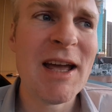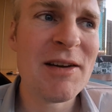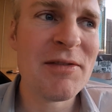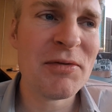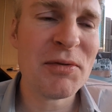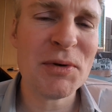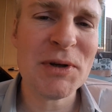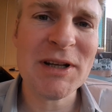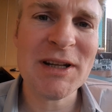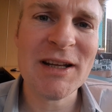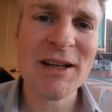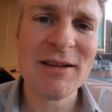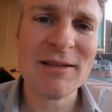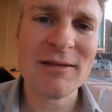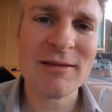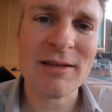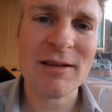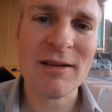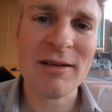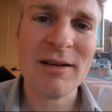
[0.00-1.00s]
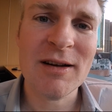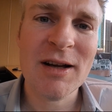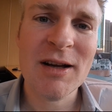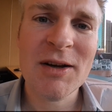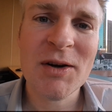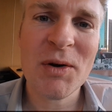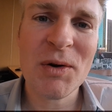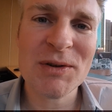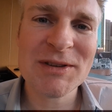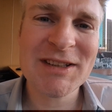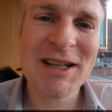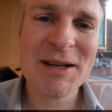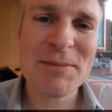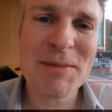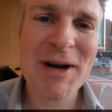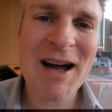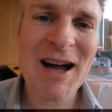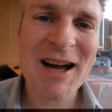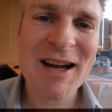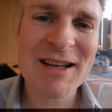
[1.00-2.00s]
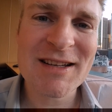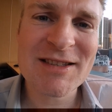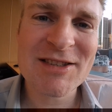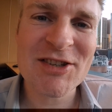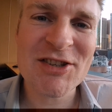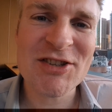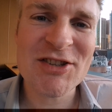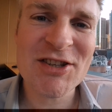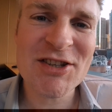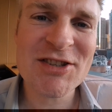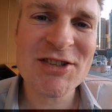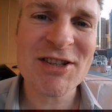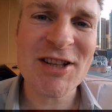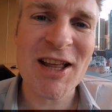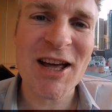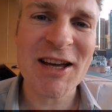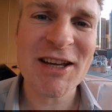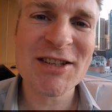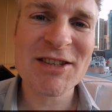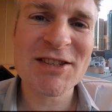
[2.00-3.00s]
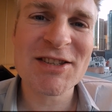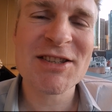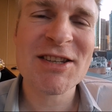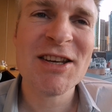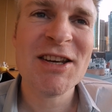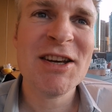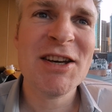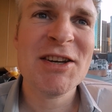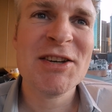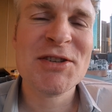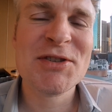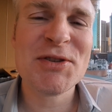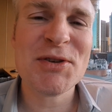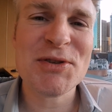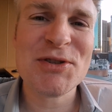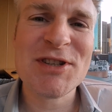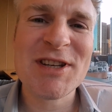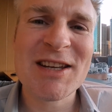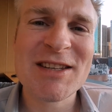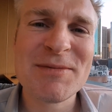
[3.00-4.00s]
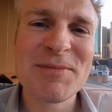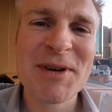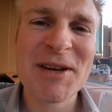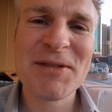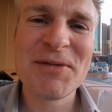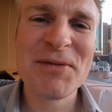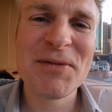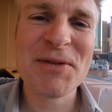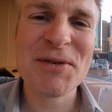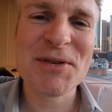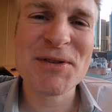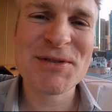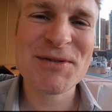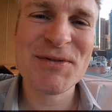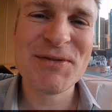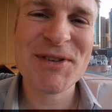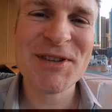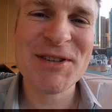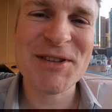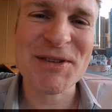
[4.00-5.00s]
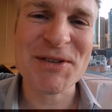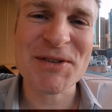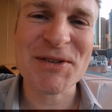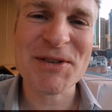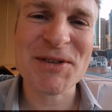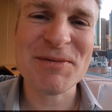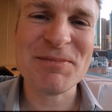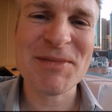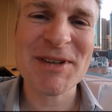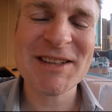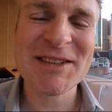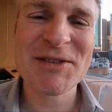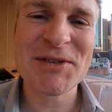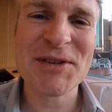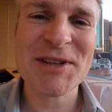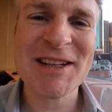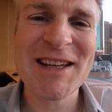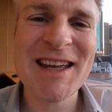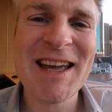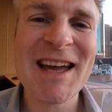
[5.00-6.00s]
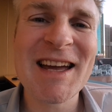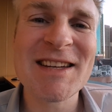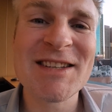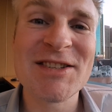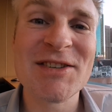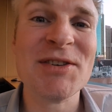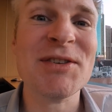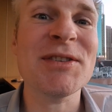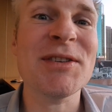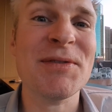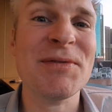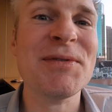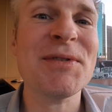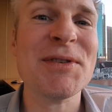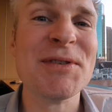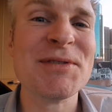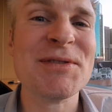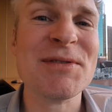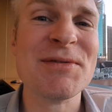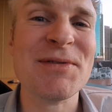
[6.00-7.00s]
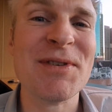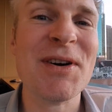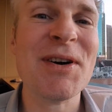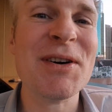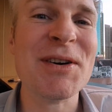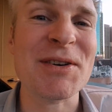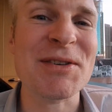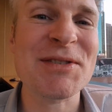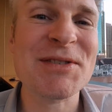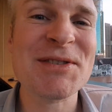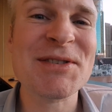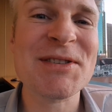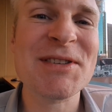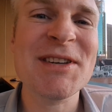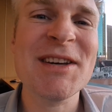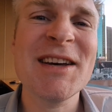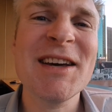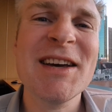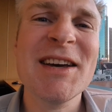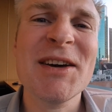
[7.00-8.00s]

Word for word: have really hit uh, all-time highs in dislikes such as my first video on Bitcoin Cash on the 1st of August